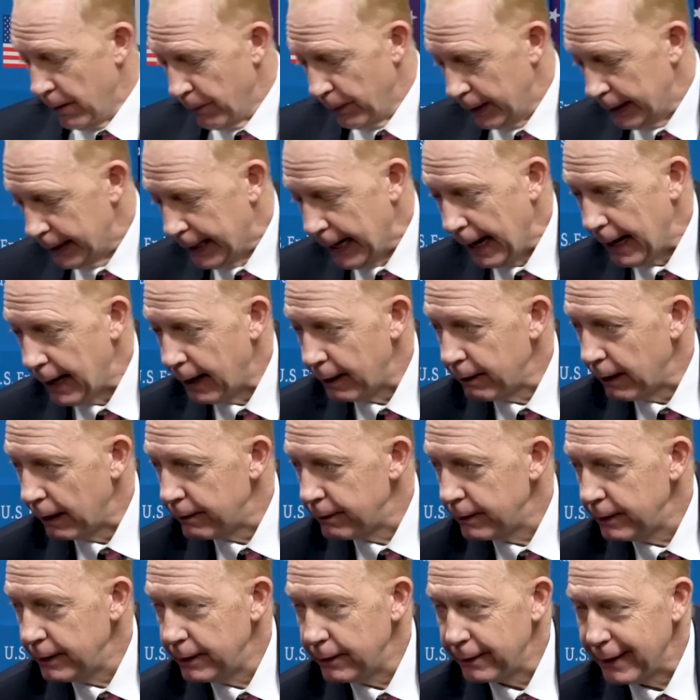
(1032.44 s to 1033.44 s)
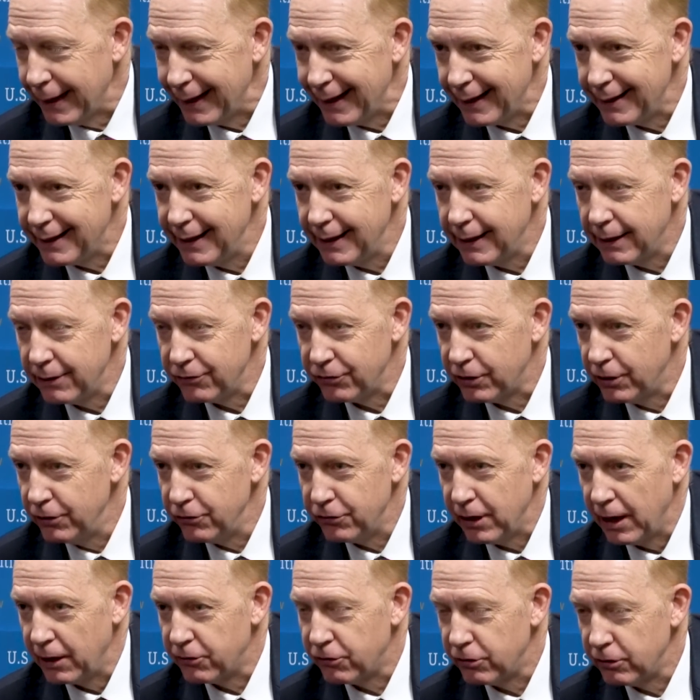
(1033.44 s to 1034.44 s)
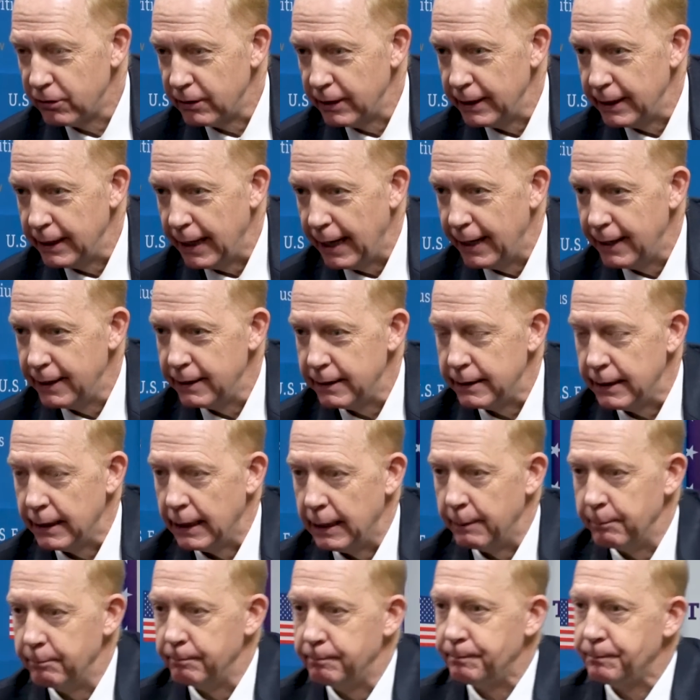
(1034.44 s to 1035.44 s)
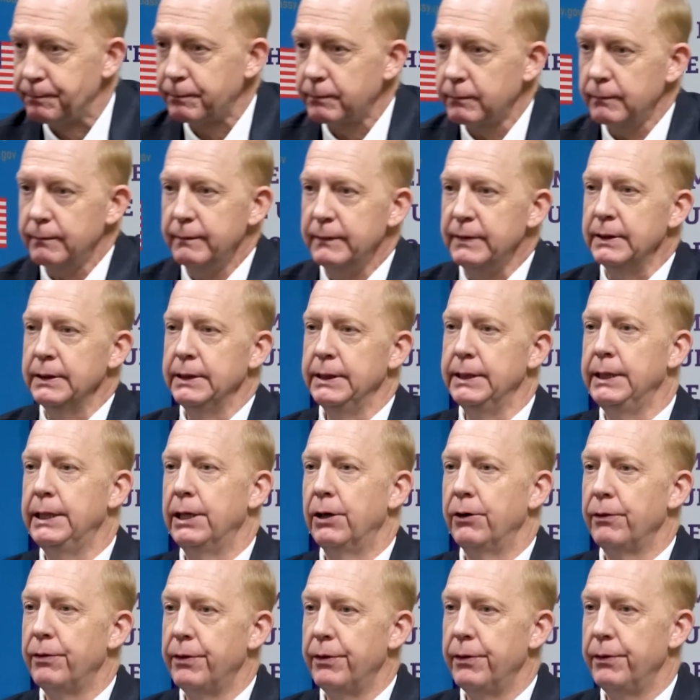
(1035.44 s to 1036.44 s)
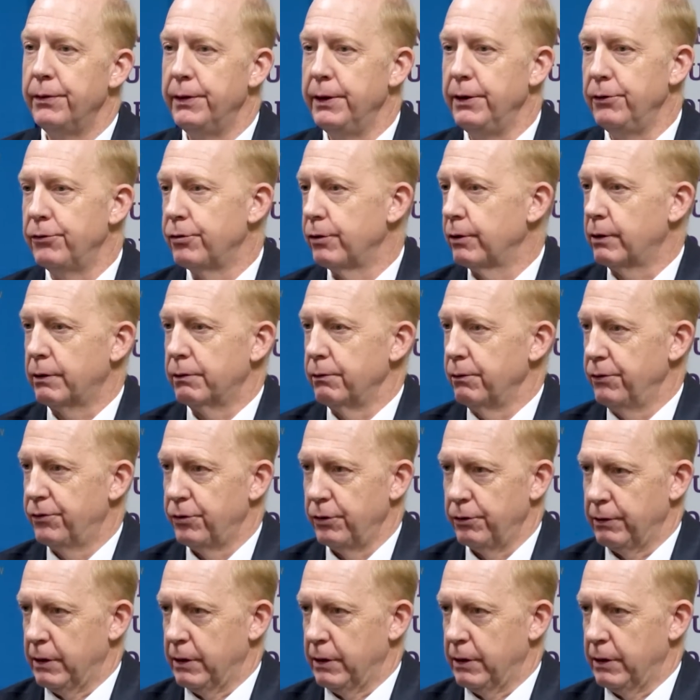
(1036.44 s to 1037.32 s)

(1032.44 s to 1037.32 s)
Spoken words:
Well, again, that I think is conjecture, and these are sort of